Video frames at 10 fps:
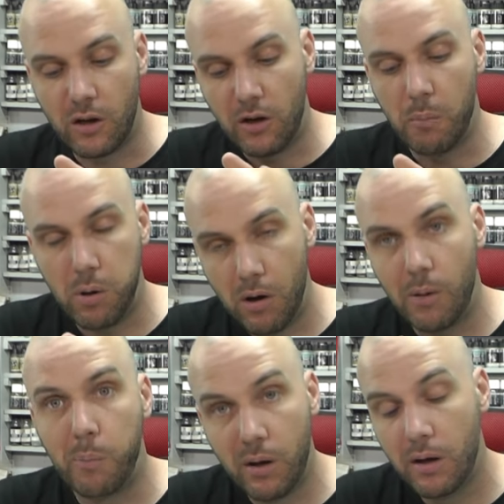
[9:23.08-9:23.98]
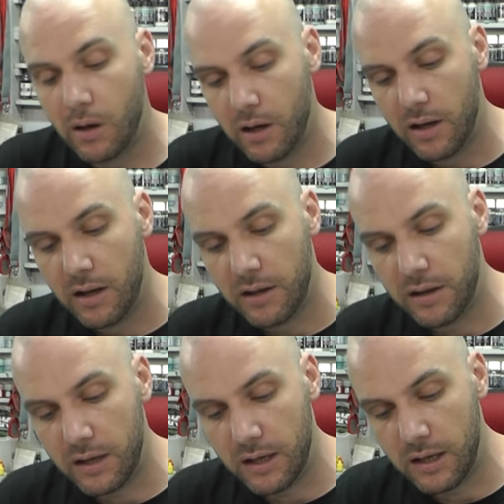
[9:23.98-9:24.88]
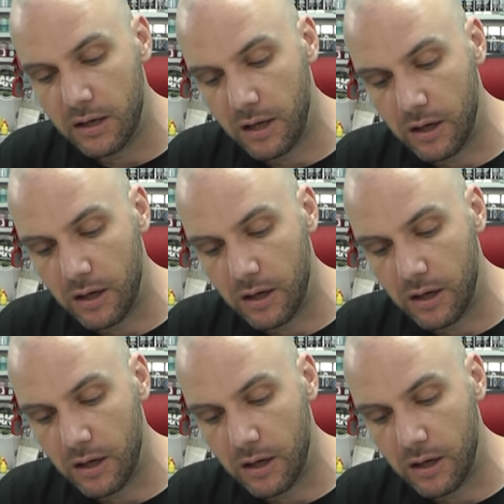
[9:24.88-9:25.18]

kind of pop the